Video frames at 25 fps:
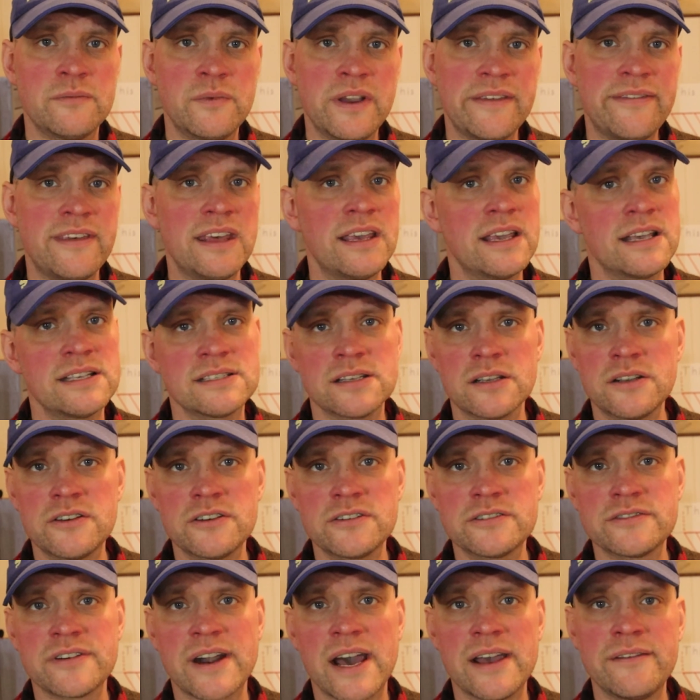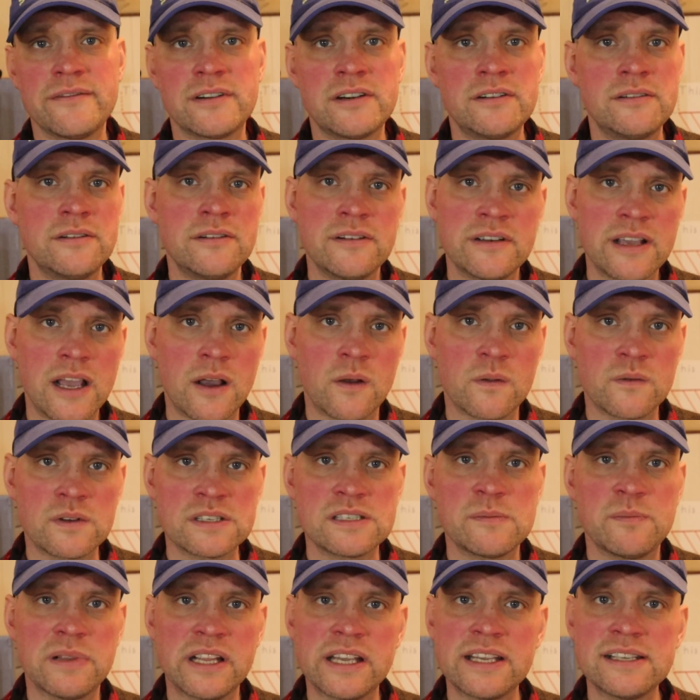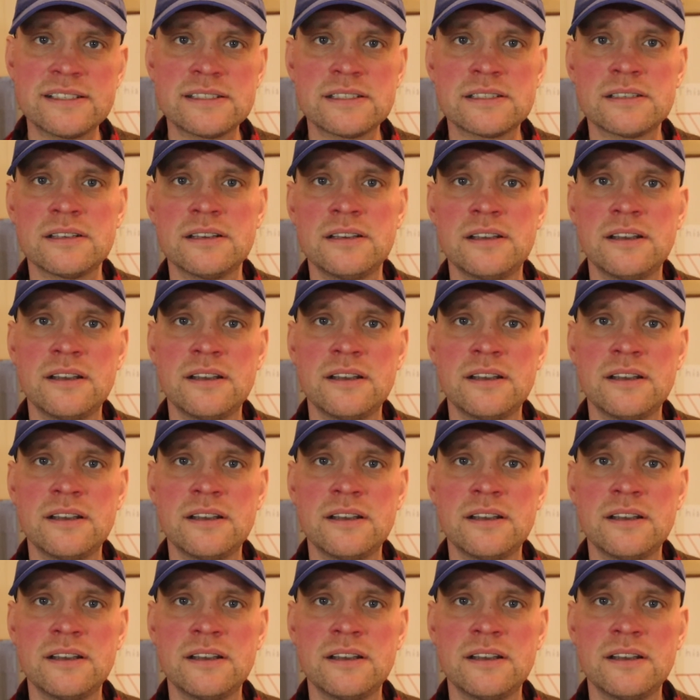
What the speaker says: We think he's a good driver. He always blinks.